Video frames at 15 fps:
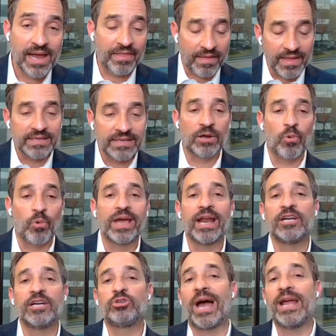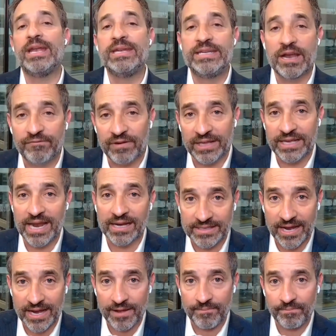And then they say, what can I try differently
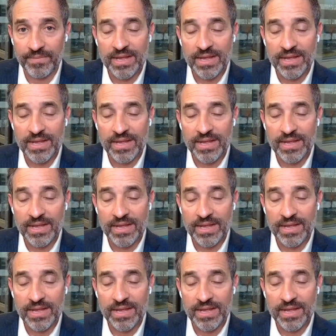next time?